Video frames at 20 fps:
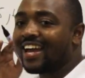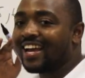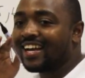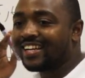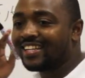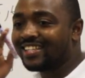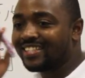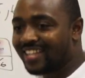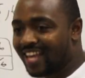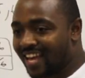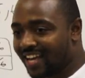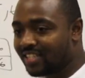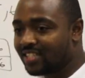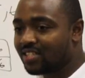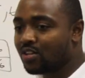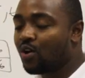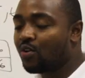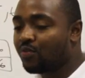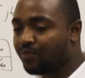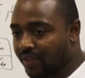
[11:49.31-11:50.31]
an
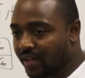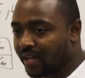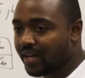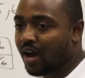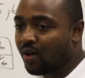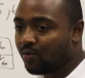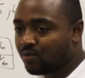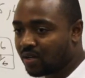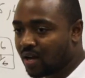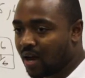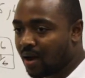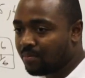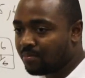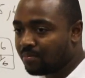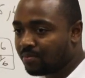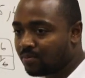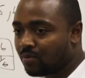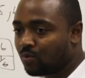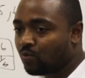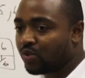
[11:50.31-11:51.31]
exact of that
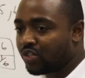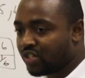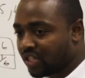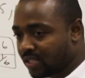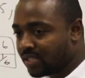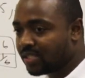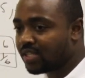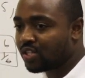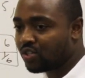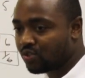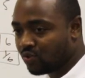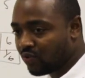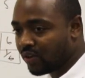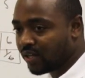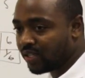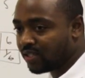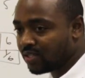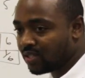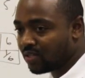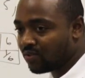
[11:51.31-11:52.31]
outcome, which is
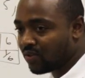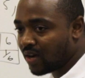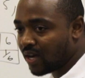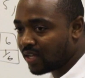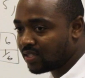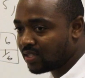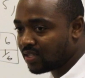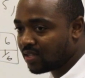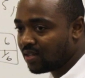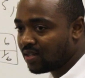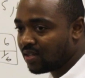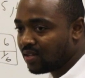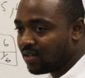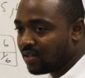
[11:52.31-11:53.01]
discrete, right?